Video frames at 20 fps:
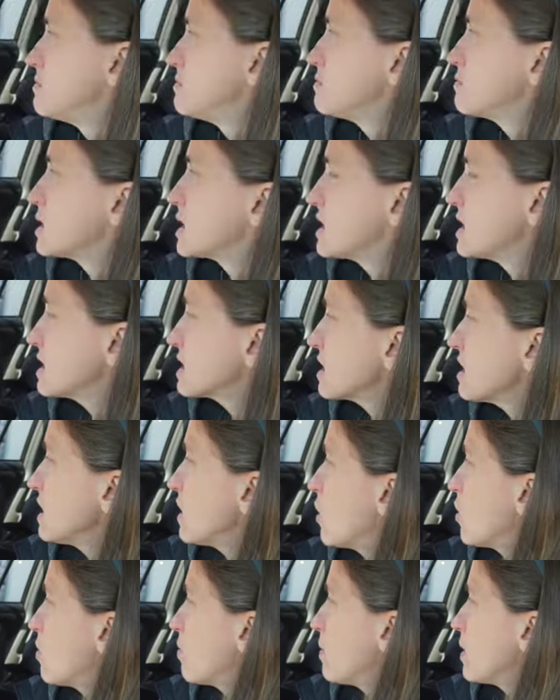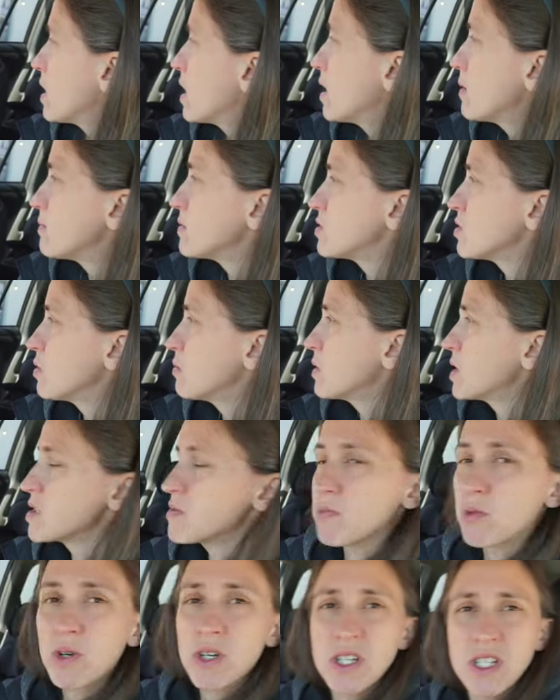But this can open up so much
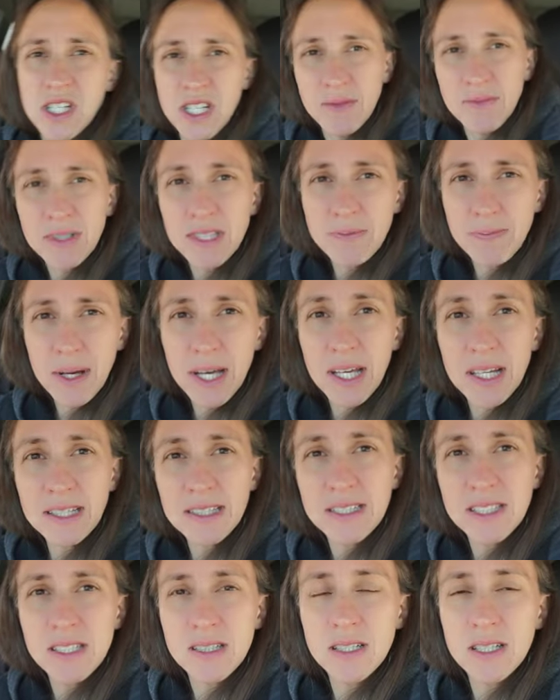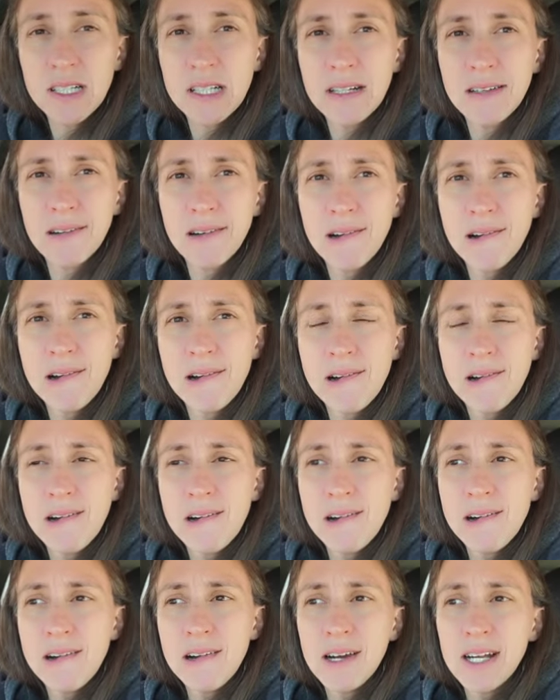more gym space.
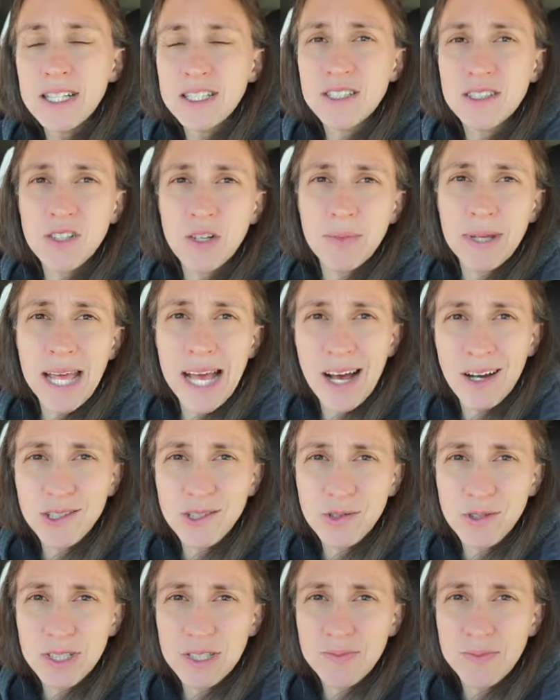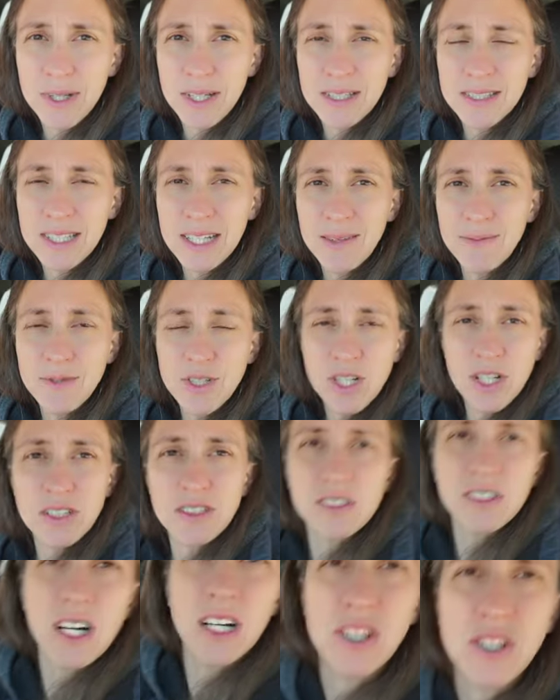It's just gonna be outdoor space, and I'm
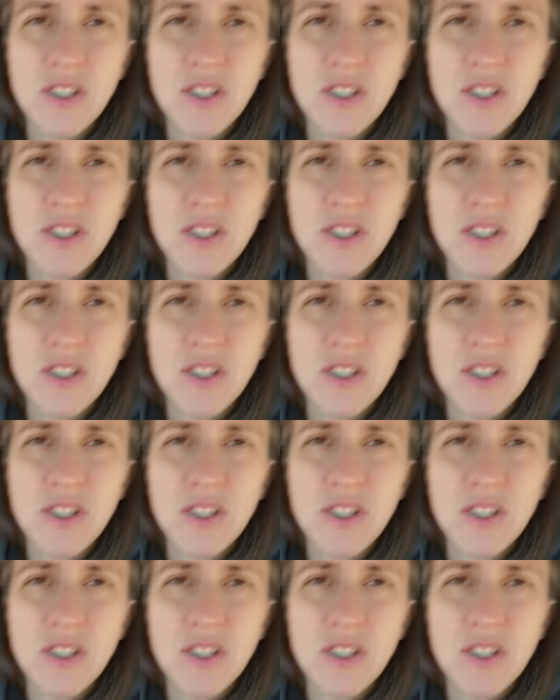just not